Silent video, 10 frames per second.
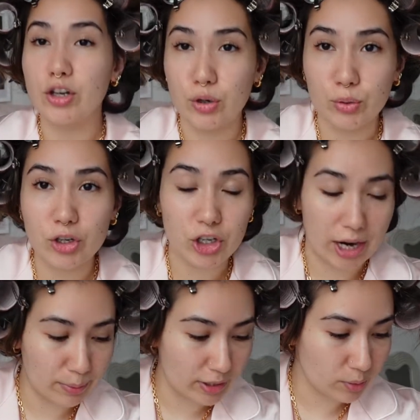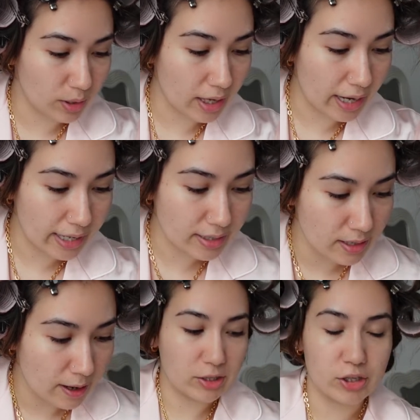to share with you guys.
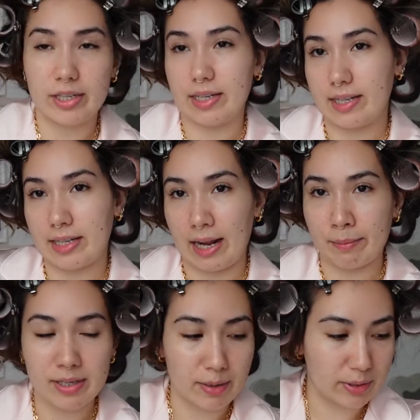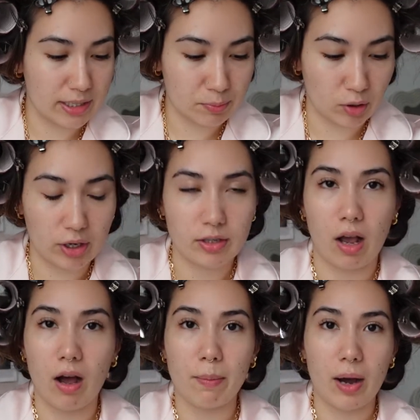Just a disclaimer, some of these products
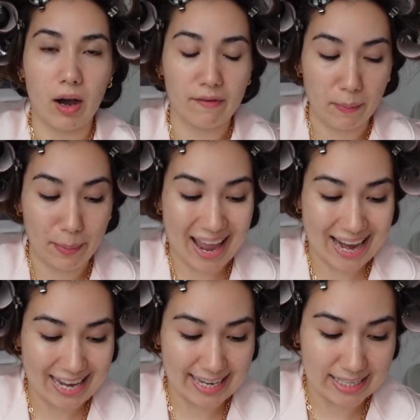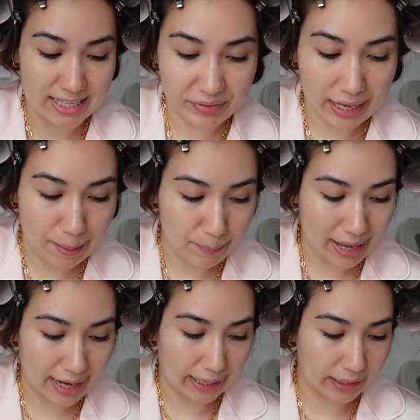are part of a paid
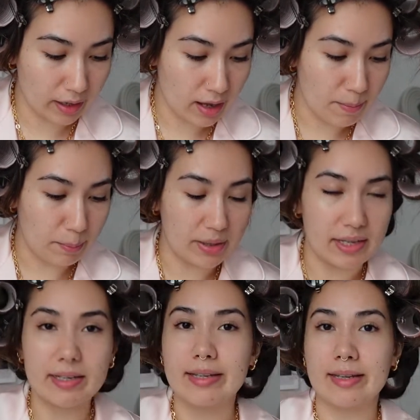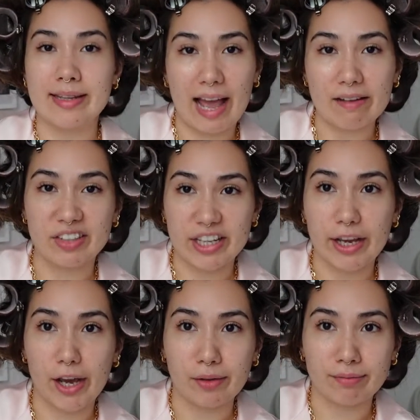campaign, but this isn't that
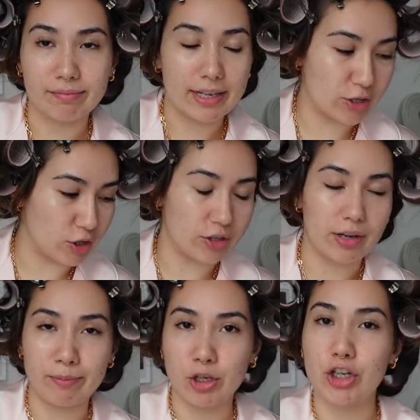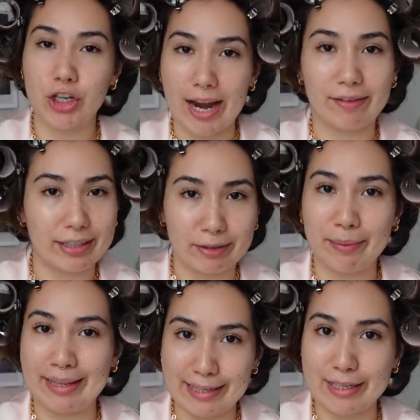video. It's just, I'm just sharing them
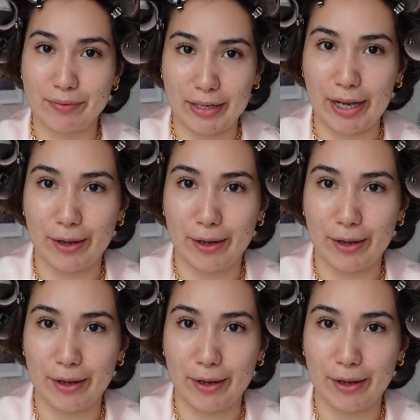in this video.